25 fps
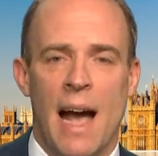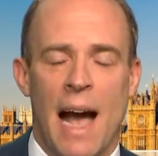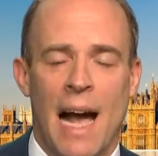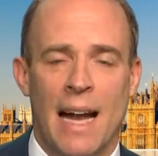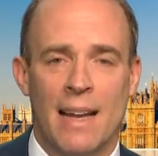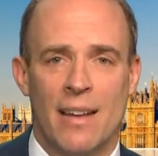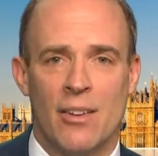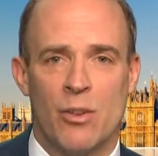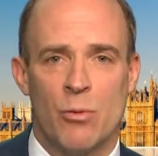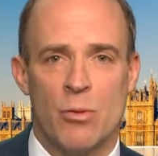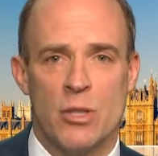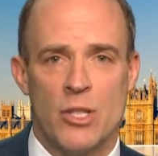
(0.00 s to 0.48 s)

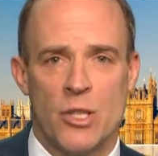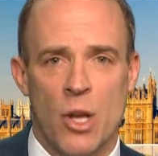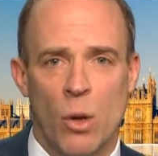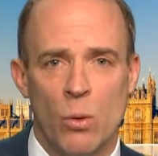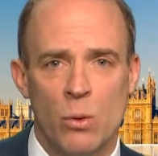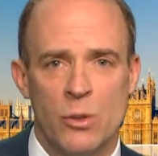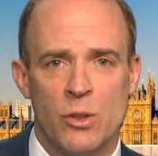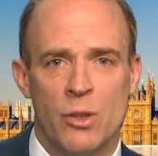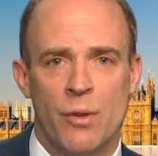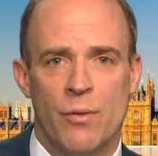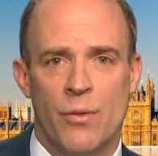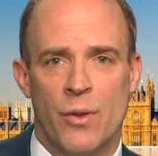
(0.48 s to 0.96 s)
And as a
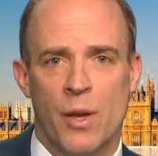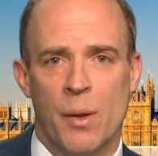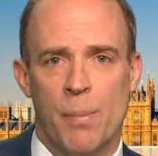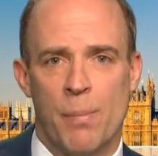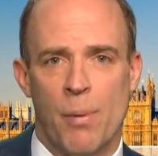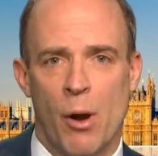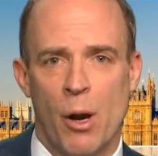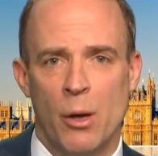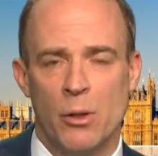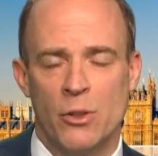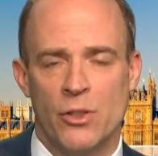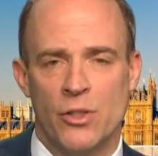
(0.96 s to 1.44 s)
result of the
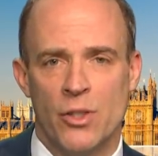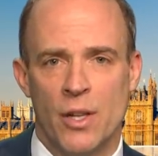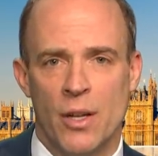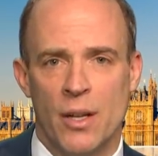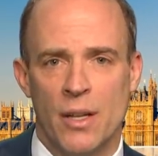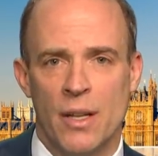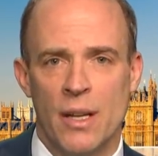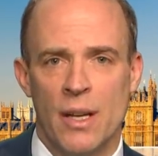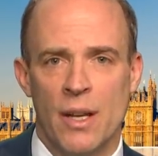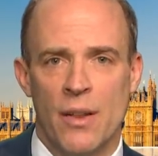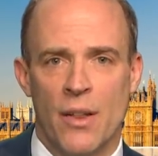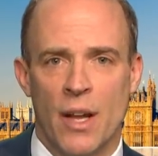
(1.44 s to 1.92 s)
approach
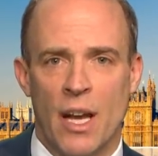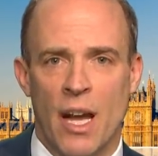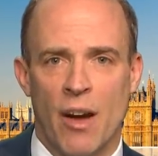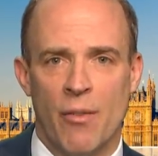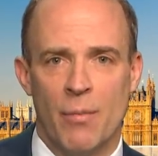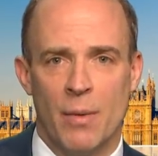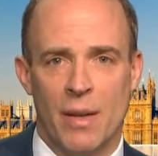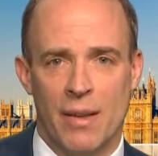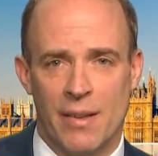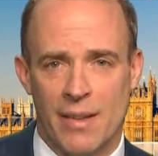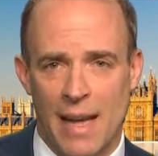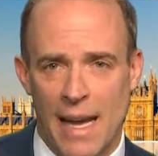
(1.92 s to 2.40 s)
that the the
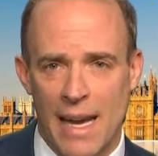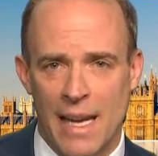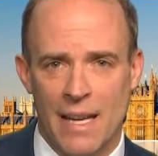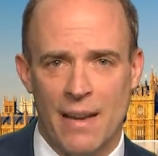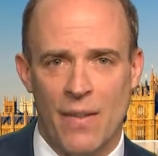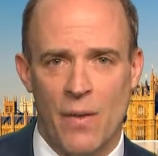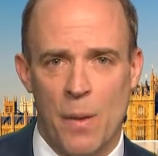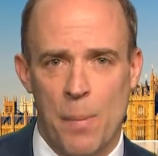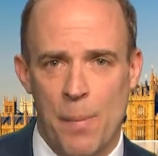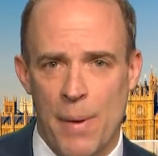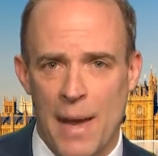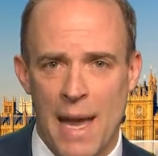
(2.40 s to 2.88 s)
government has taken
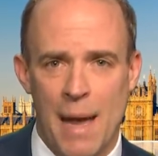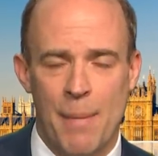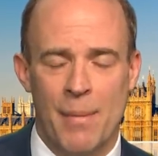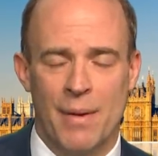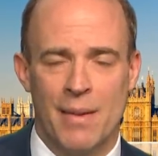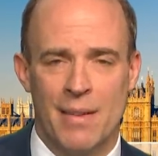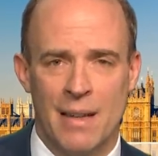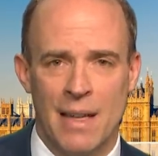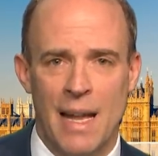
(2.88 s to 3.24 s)
and the PM has